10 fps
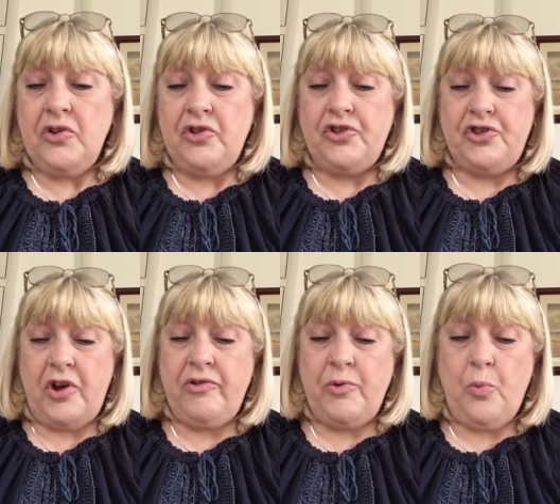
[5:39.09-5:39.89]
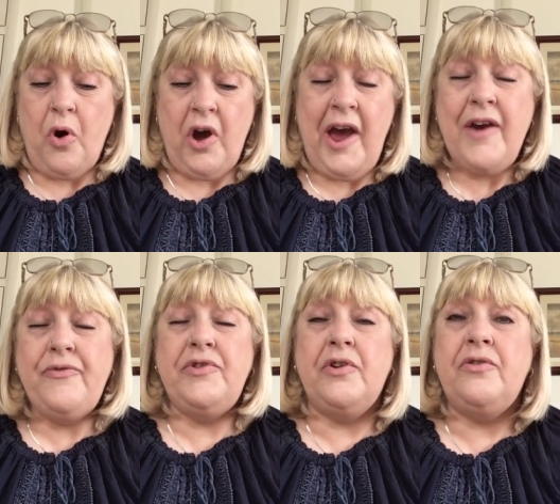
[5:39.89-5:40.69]
to show you what I
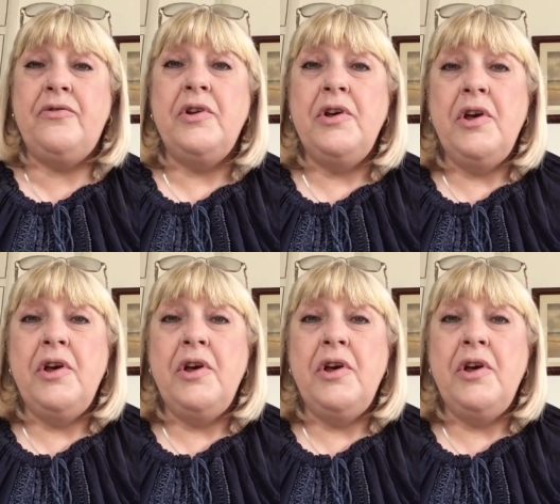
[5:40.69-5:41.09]
have done